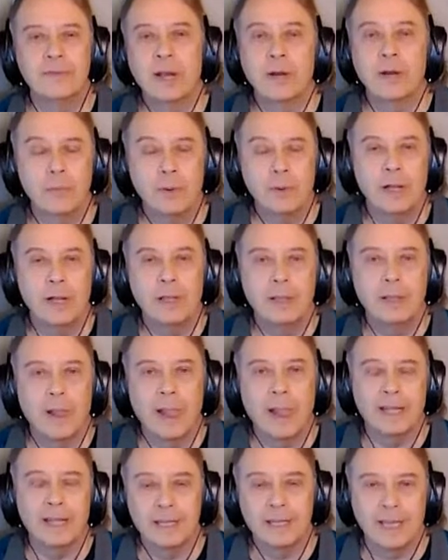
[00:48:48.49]
Tyrell
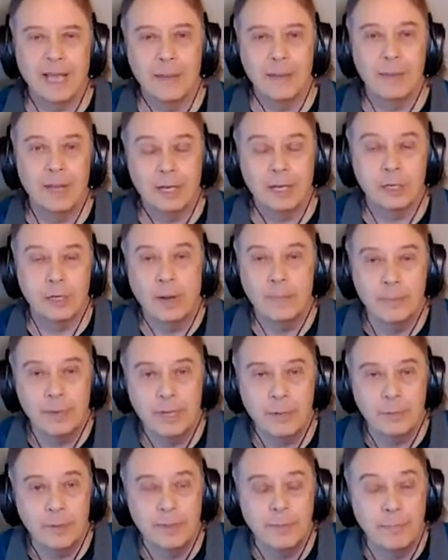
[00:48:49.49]
at the time had a
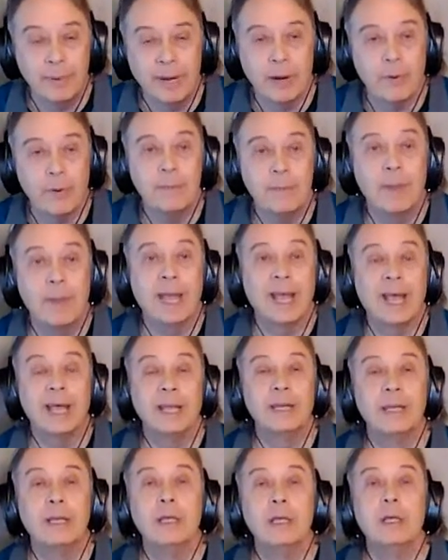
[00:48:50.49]
company with Barry
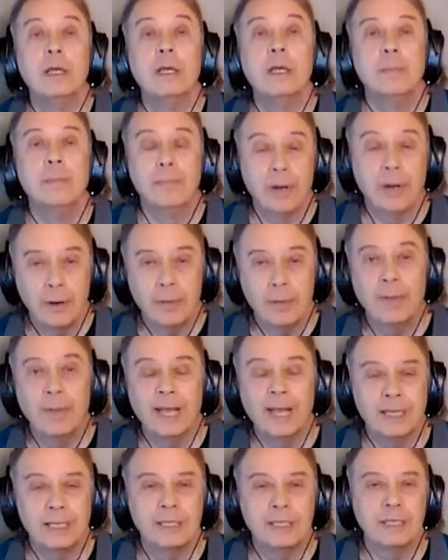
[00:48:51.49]
Mann. Barry
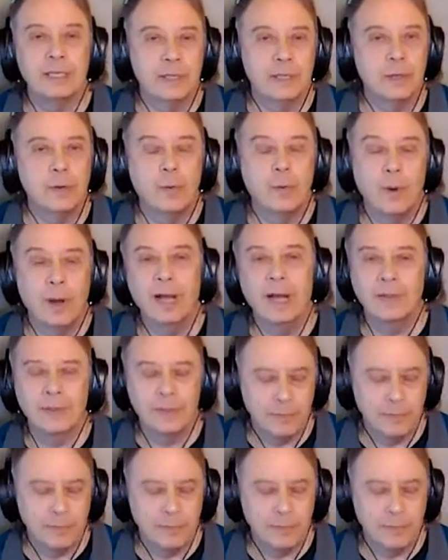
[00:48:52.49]
Mann and Cynthia Wilde,